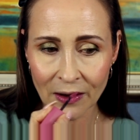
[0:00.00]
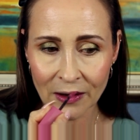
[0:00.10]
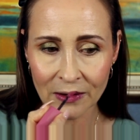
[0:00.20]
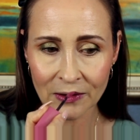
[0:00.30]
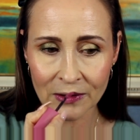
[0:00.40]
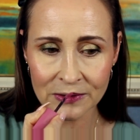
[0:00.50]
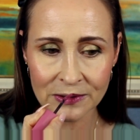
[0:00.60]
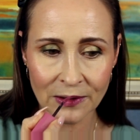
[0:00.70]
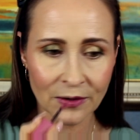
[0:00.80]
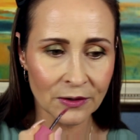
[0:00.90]
It
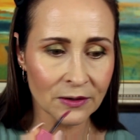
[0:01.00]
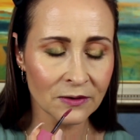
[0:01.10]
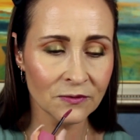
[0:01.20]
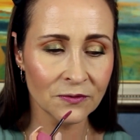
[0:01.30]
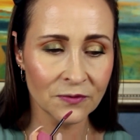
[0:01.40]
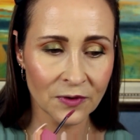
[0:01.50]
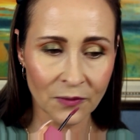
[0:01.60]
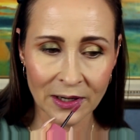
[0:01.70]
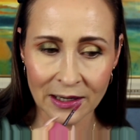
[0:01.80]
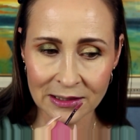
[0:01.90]
goes on
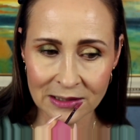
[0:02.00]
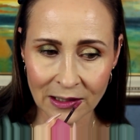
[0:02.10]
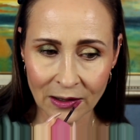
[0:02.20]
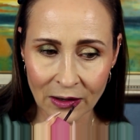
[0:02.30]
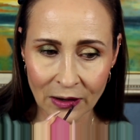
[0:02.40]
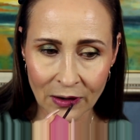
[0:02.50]
very nicely.